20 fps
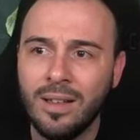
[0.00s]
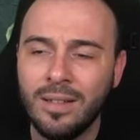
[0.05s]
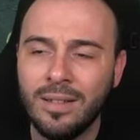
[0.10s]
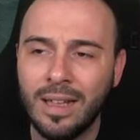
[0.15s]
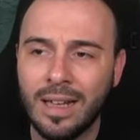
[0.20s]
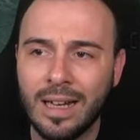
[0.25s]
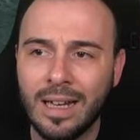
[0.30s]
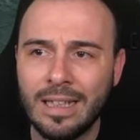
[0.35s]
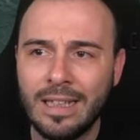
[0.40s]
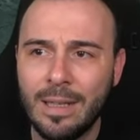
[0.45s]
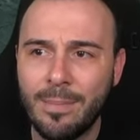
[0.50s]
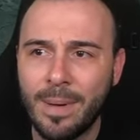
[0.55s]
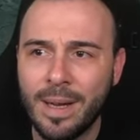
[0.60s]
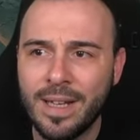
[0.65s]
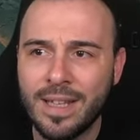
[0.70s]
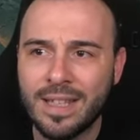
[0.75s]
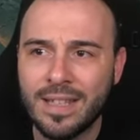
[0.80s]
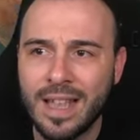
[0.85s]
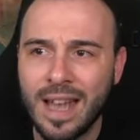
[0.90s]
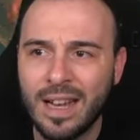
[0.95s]
the
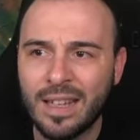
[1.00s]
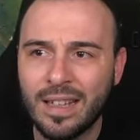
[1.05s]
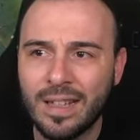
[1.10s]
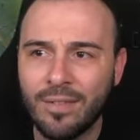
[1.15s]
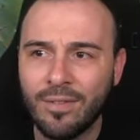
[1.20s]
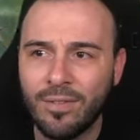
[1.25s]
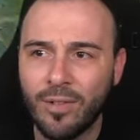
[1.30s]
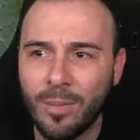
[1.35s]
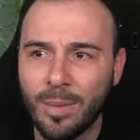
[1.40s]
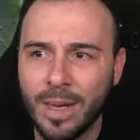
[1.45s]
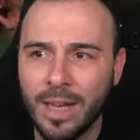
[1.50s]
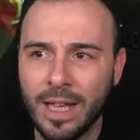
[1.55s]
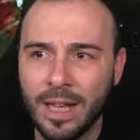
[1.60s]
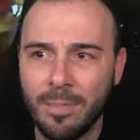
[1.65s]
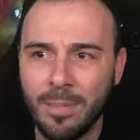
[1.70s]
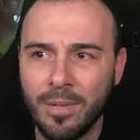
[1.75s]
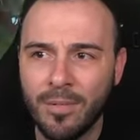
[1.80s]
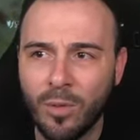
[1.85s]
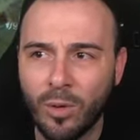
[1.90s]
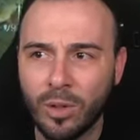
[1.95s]
ultimate starting from
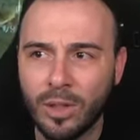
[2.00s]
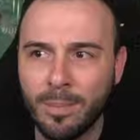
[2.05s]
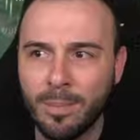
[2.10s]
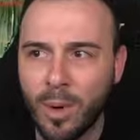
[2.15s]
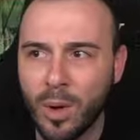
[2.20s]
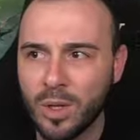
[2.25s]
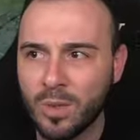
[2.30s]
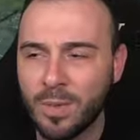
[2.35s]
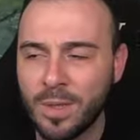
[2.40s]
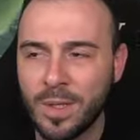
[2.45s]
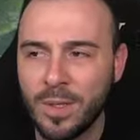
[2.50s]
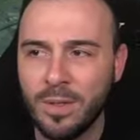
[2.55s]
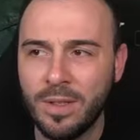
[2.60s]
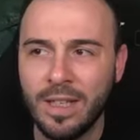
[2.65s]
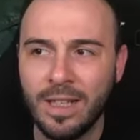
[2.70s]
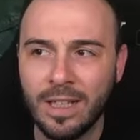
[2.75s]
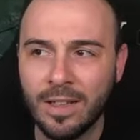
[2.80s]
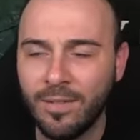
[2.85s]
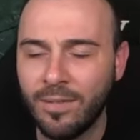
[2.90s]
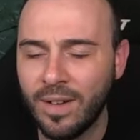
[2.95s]
here before the boss was
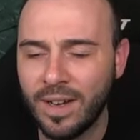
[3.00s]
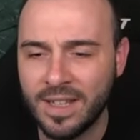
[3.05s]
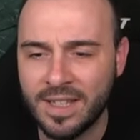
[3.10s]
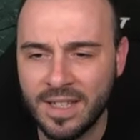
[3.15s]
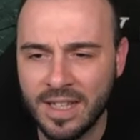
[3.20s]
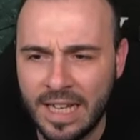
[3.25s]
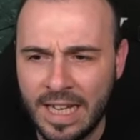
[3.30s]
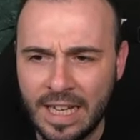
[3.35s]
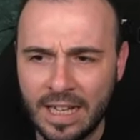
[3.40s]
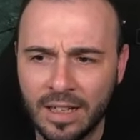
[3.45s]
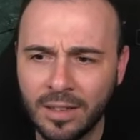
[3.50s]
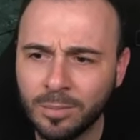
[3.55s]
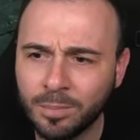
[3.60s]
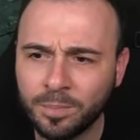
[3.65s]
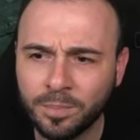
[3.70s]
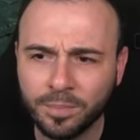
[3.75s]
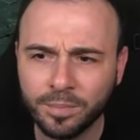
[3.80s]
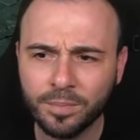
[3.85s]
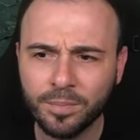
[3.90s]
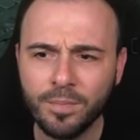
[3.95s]
using the first skill.
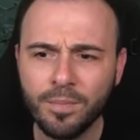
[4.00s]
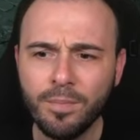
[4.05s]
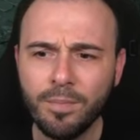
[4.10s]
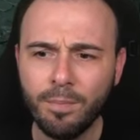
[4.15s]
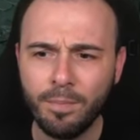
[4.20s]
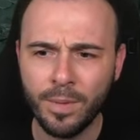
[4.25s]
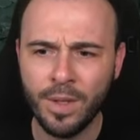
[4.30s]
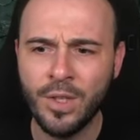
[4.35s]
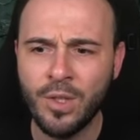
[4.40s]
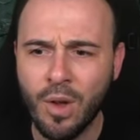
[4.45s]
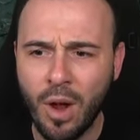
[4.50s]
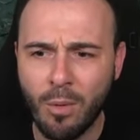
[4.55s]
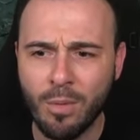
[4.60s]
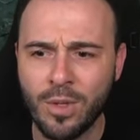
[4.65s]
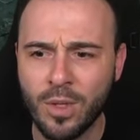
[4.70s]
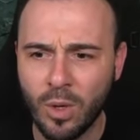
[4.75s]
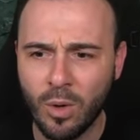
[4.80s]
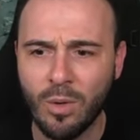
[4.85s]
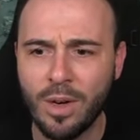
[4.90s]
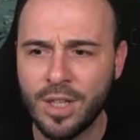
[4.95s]
So I
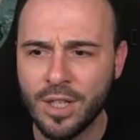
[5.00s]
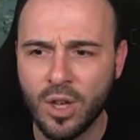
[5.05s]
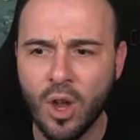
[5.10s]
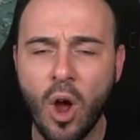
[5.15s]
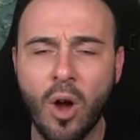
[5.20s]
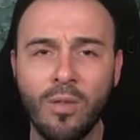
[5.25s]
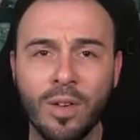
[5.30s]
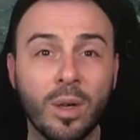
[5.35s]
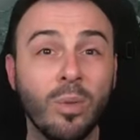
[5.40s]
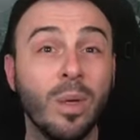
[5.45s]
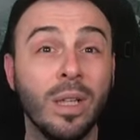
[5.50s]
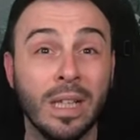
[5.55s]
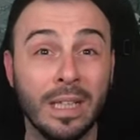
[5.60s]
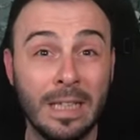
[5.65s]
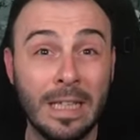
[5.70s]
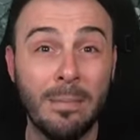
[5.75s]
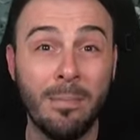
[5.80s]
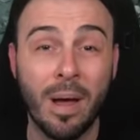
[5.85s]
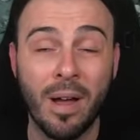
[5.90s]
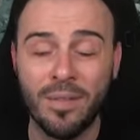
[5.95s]
was always covered with the
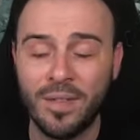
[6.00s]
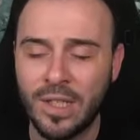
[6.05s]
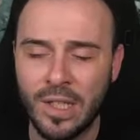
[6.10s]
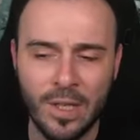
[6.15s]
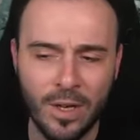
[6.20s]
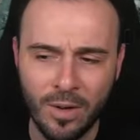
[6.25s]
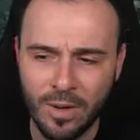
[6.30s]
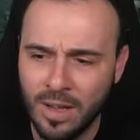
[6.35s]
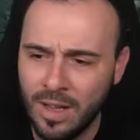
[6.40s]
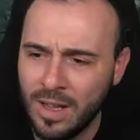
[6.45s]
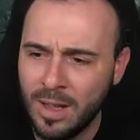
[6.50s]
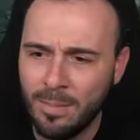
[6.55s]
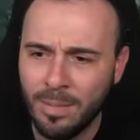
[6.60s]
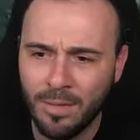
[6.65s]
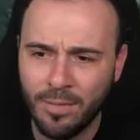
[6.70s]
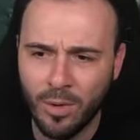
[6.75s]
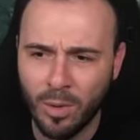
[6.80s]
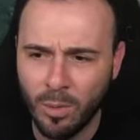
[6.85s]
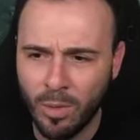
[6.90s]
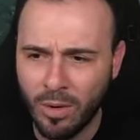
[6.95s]
debuffs, you know? But for